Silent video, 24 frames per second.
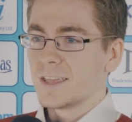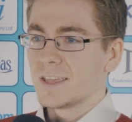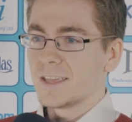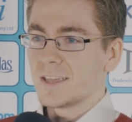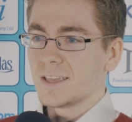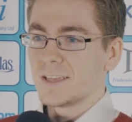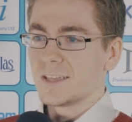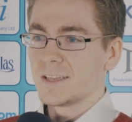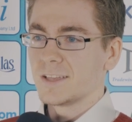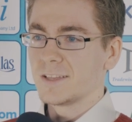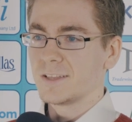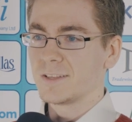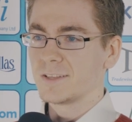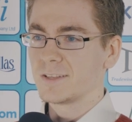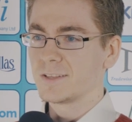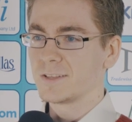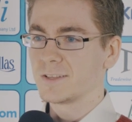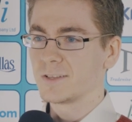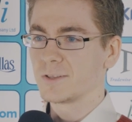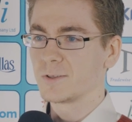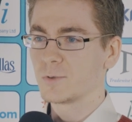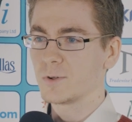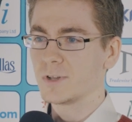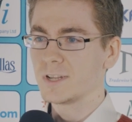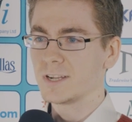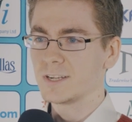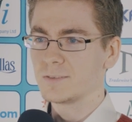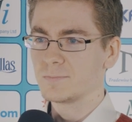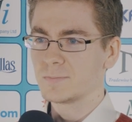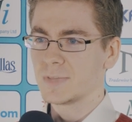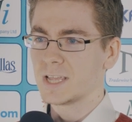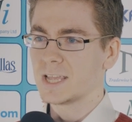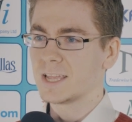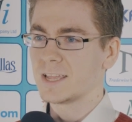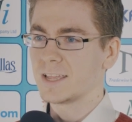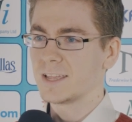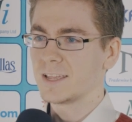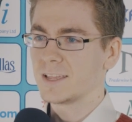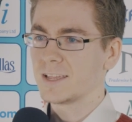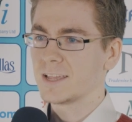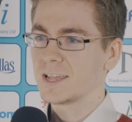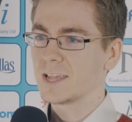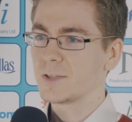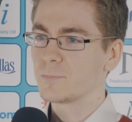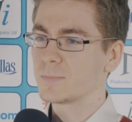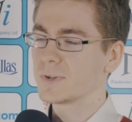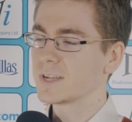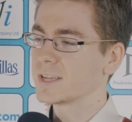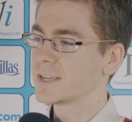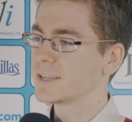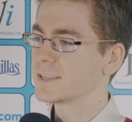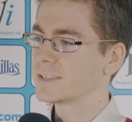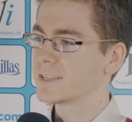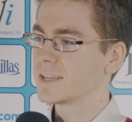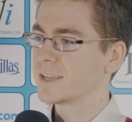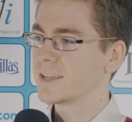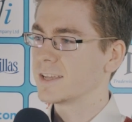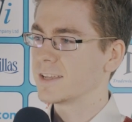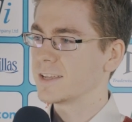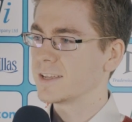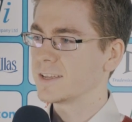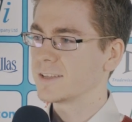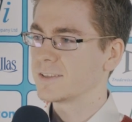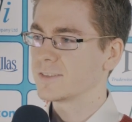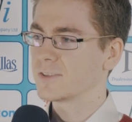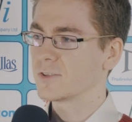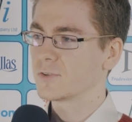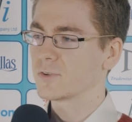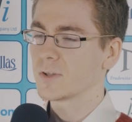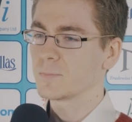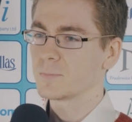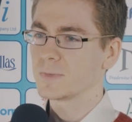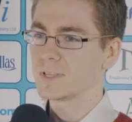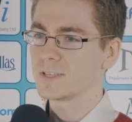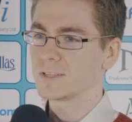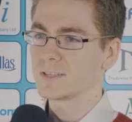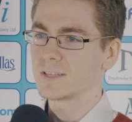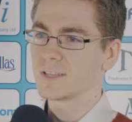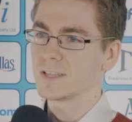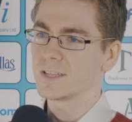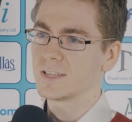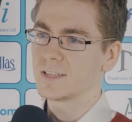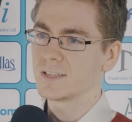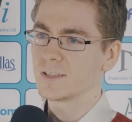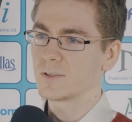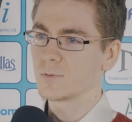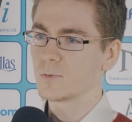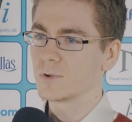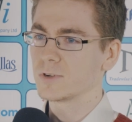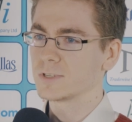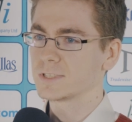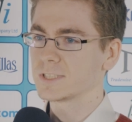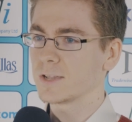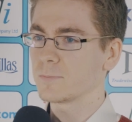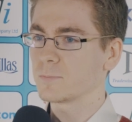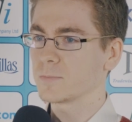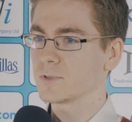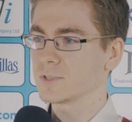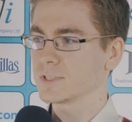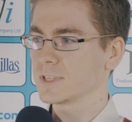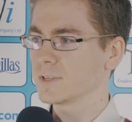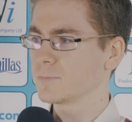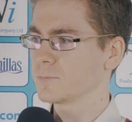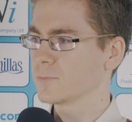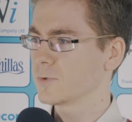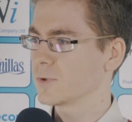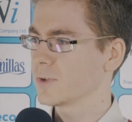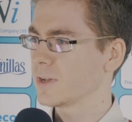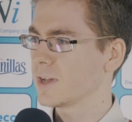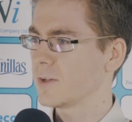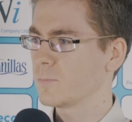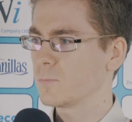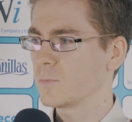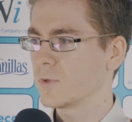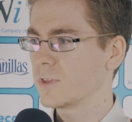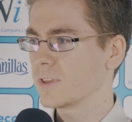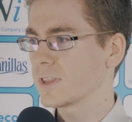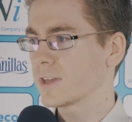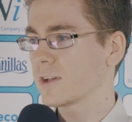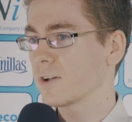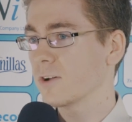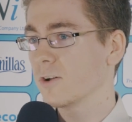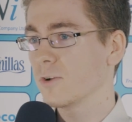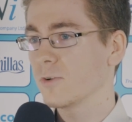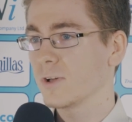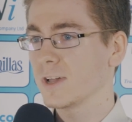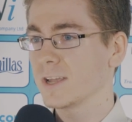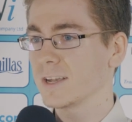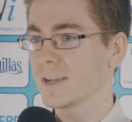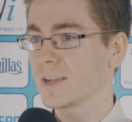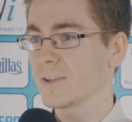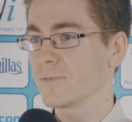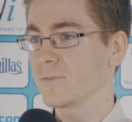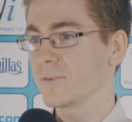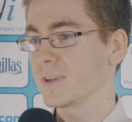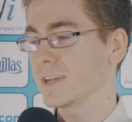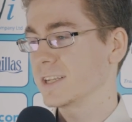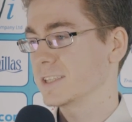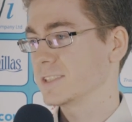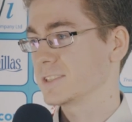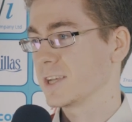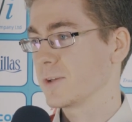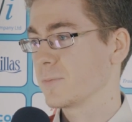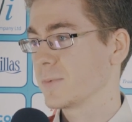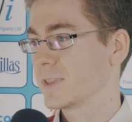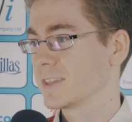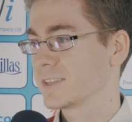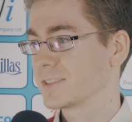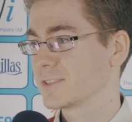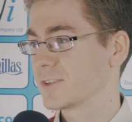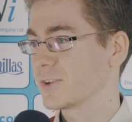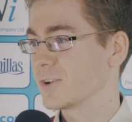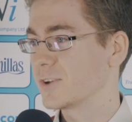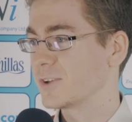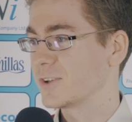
Uh, well, uh, I played uh, the Rapid uh, World Championship one month ago, and I finished seventh, so.